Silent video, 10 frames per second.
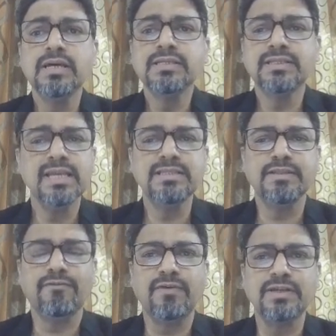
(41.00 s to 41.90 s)
Since
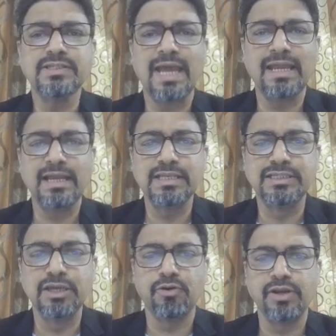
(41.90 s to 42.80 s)
the first angle is
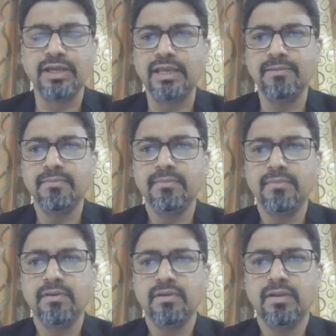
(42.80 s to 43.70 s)
0 degree,
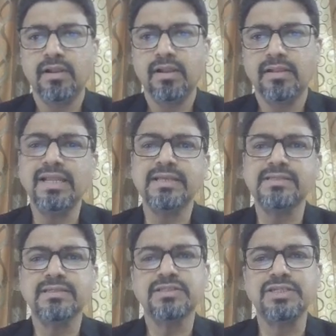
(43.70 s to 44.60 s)
let
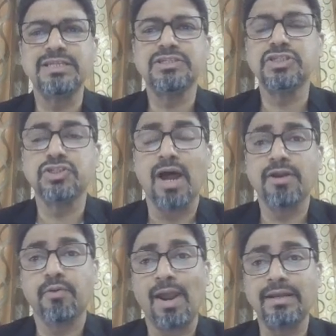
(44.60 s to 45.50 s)
us just
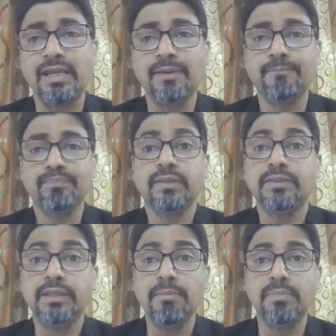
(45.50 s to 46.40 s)
start writing
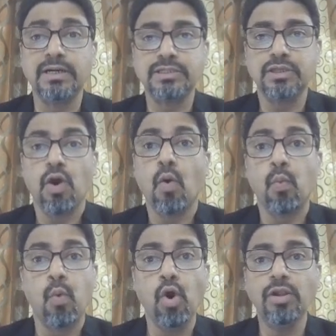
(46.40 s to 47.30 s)
numbers,
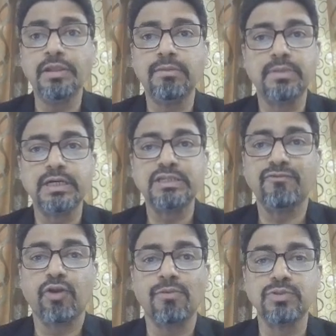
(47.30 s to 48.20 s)
whole numbers
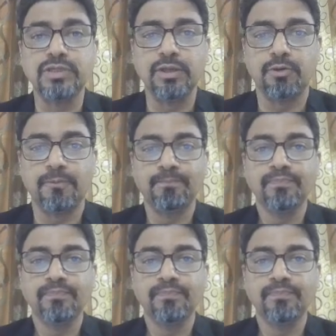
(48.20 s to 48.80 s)
from 0.